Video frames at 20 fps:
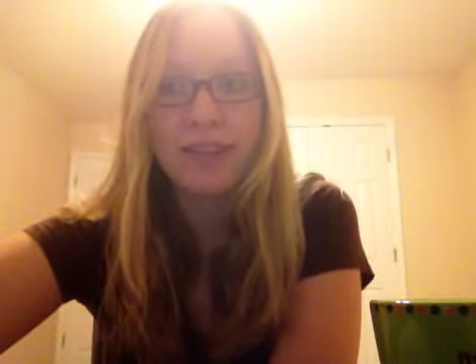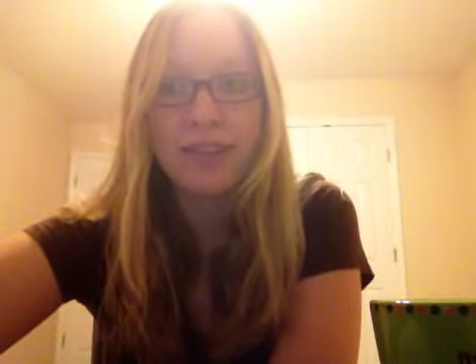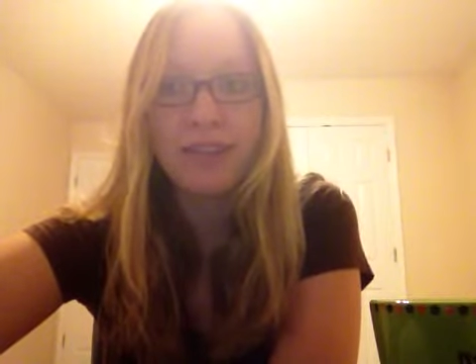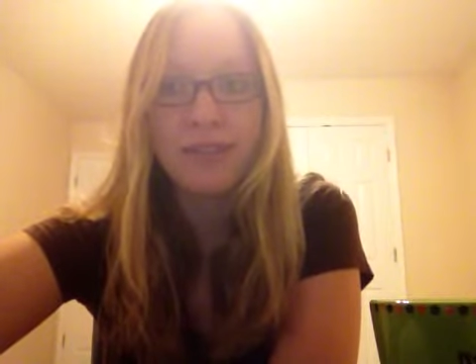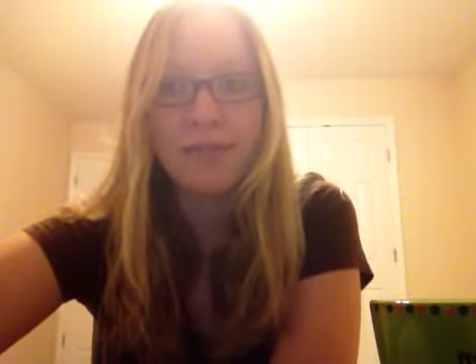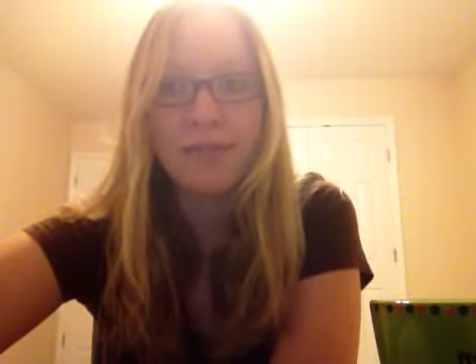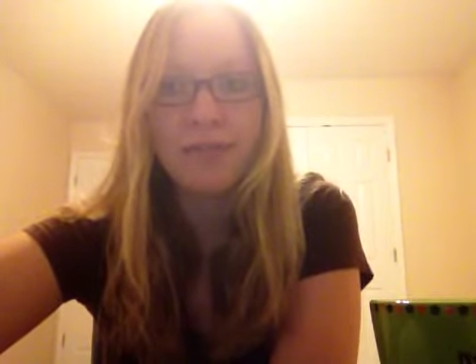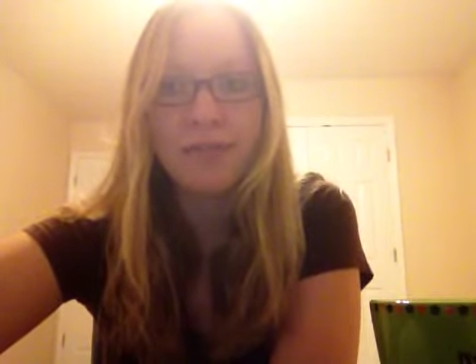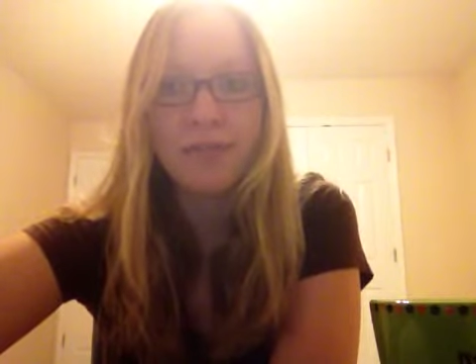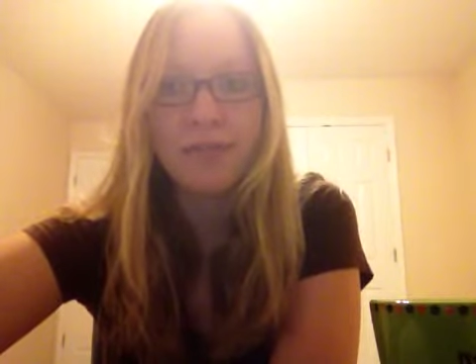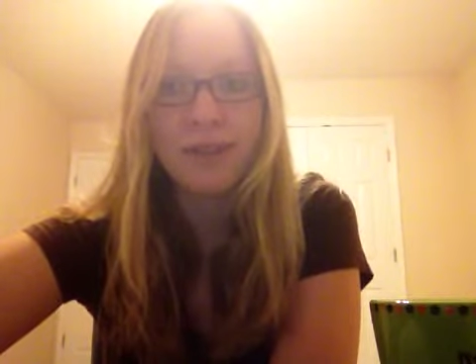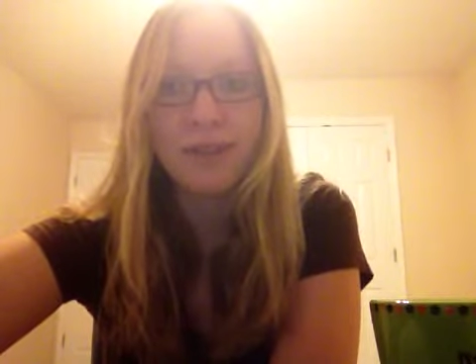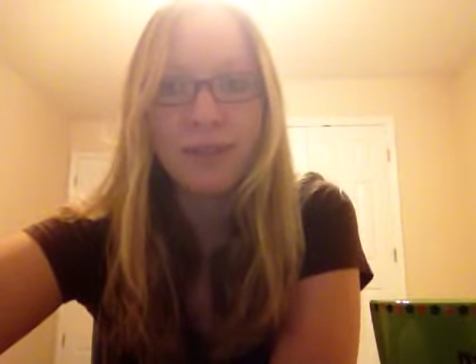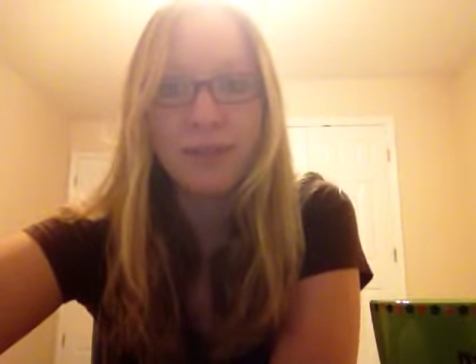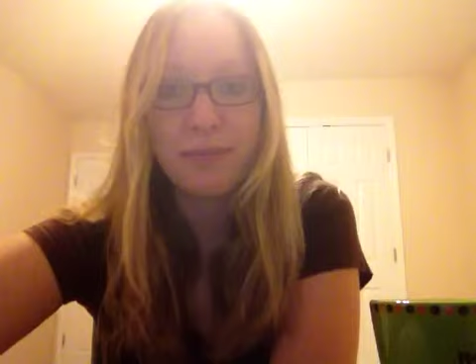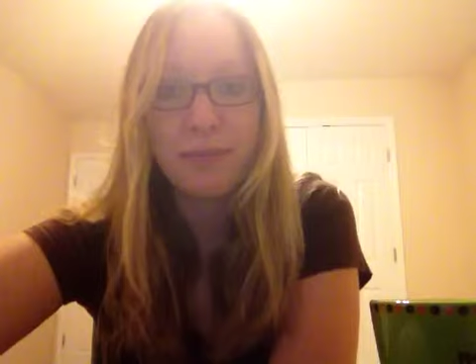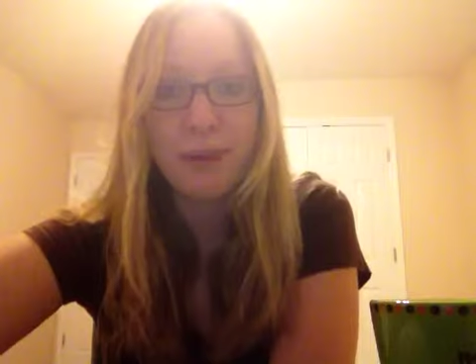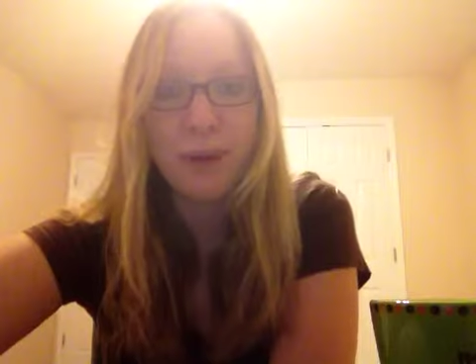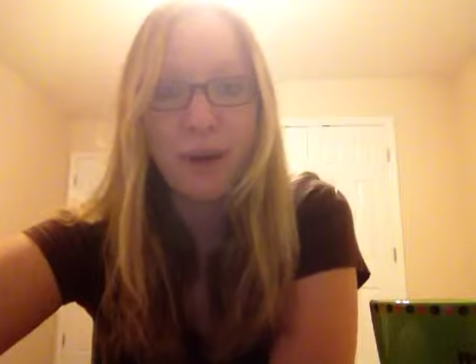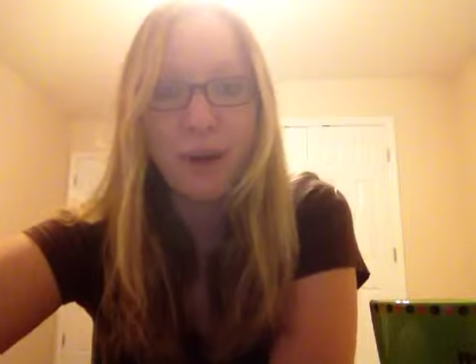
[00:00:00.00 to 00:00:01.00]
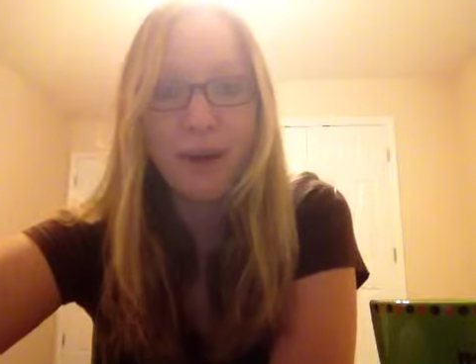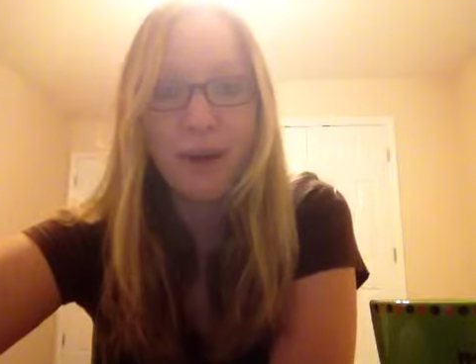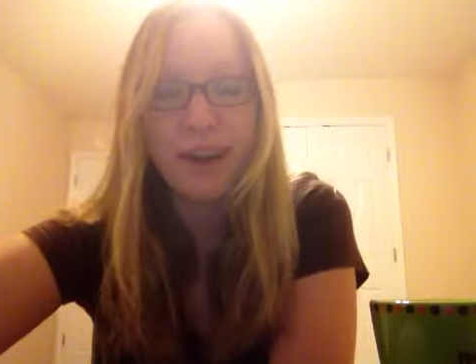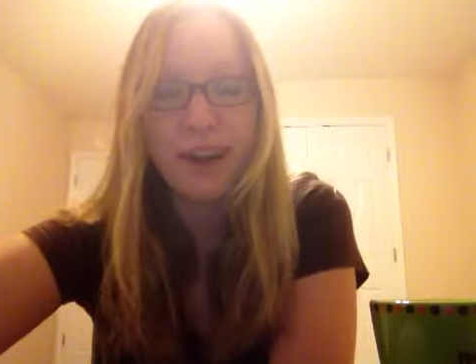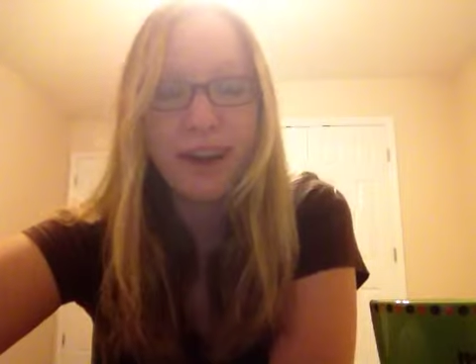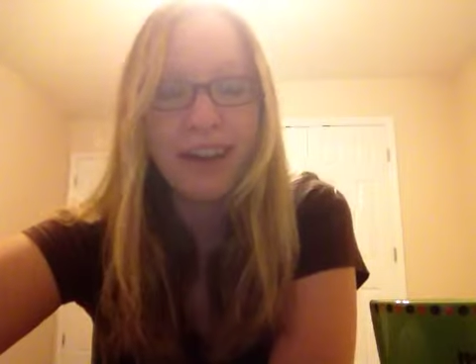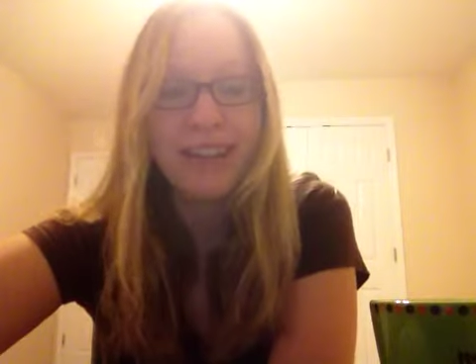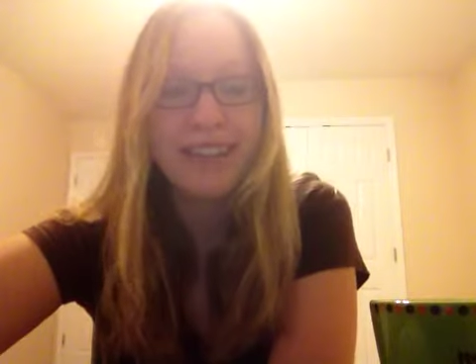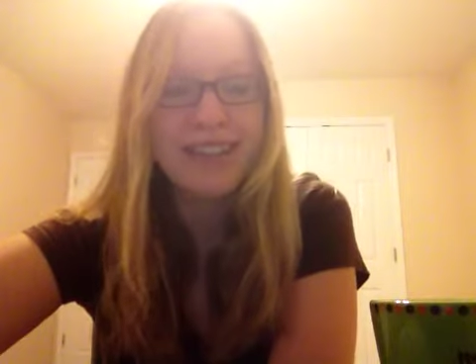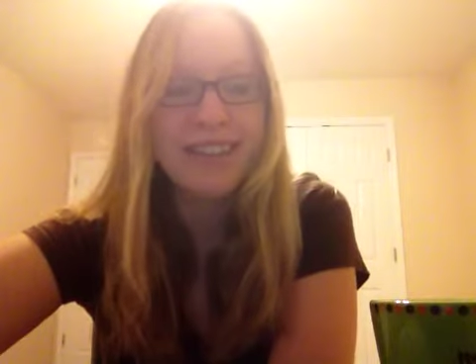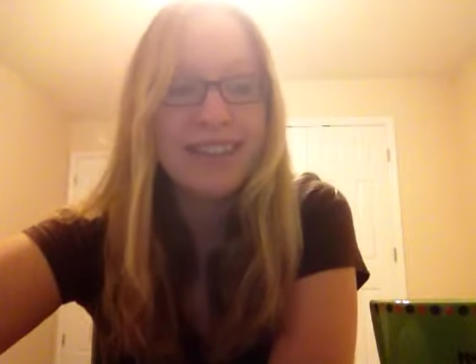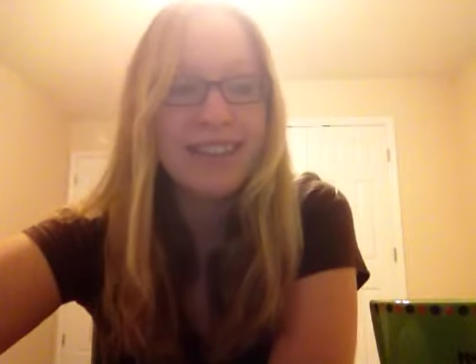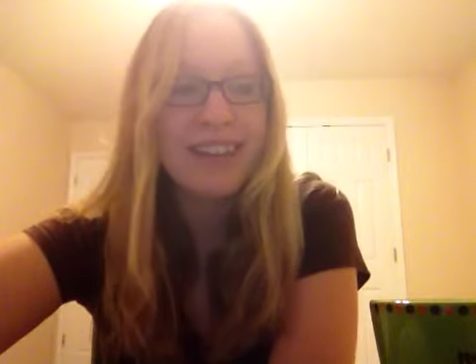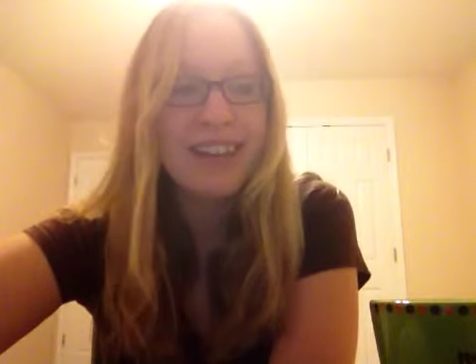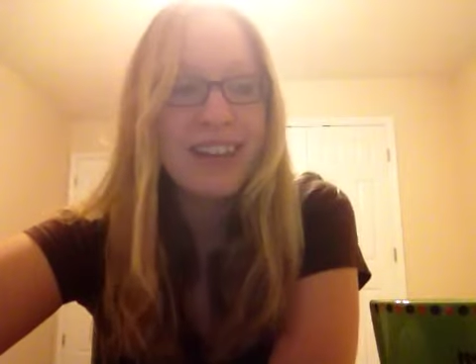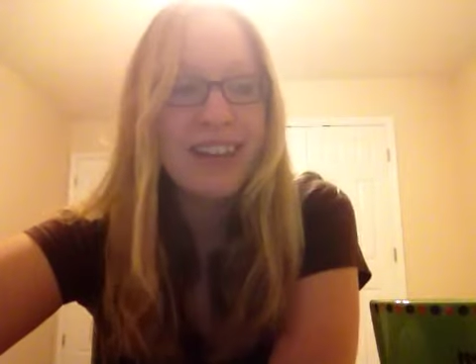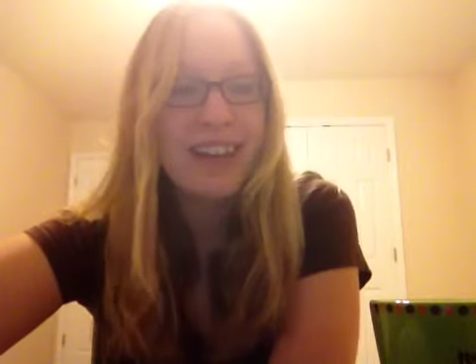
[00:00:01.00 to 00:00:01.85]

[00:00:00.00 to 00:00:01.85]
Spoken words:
some good progress.